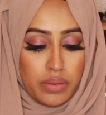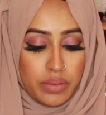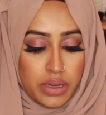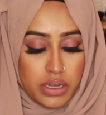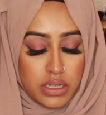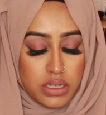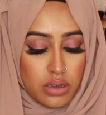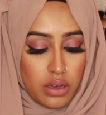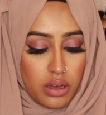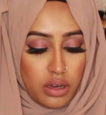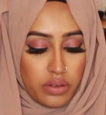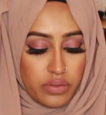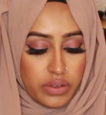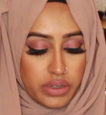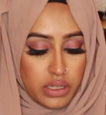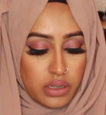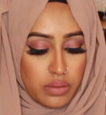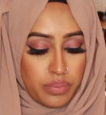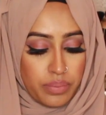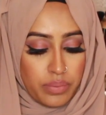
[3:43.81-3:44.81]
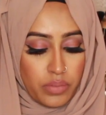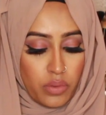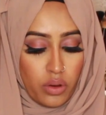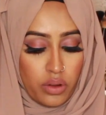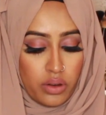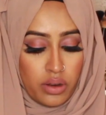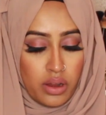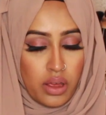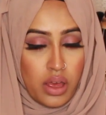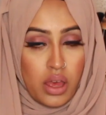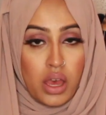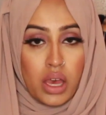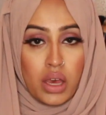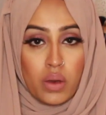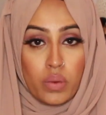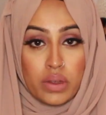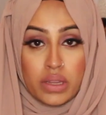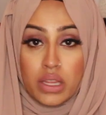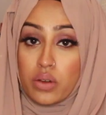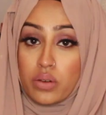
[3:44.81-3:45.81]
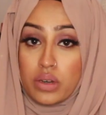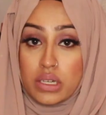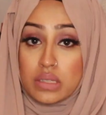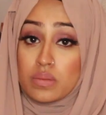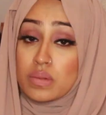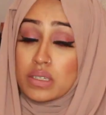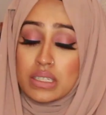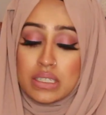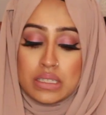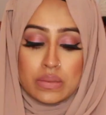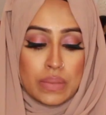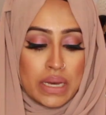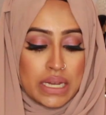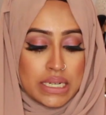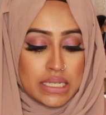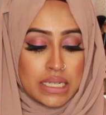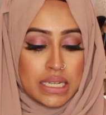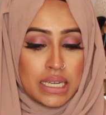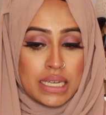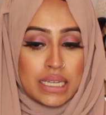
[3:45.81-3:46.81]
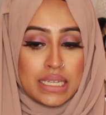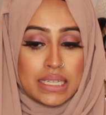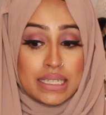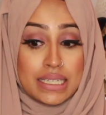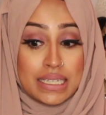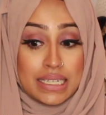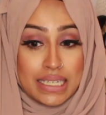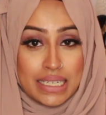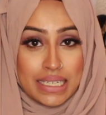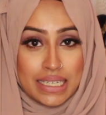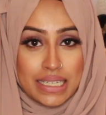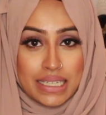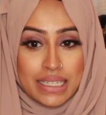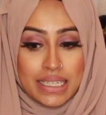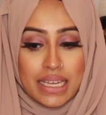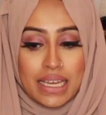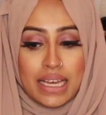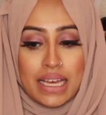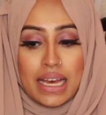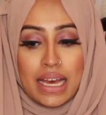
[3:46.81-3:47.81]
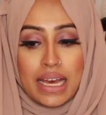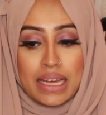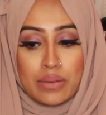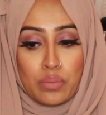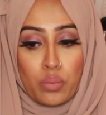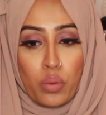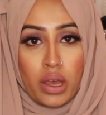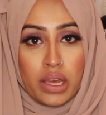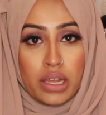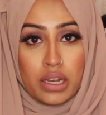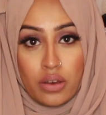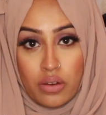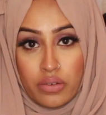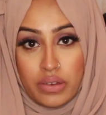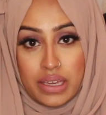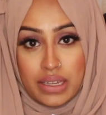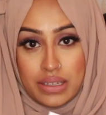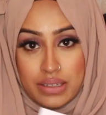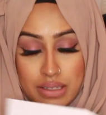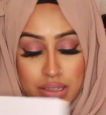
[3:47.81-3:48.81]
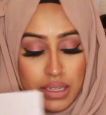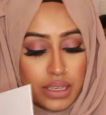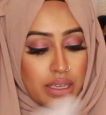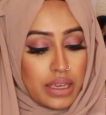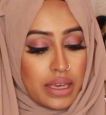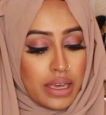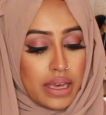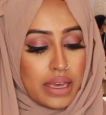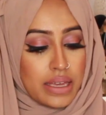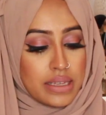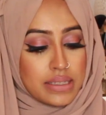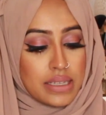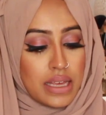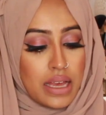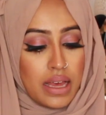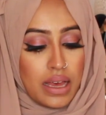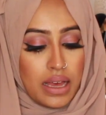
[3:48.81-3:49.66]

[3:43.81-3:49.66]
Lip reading: I'm going to do a whole video on whether Christmas is better than Eid and why a lot of kids think it is.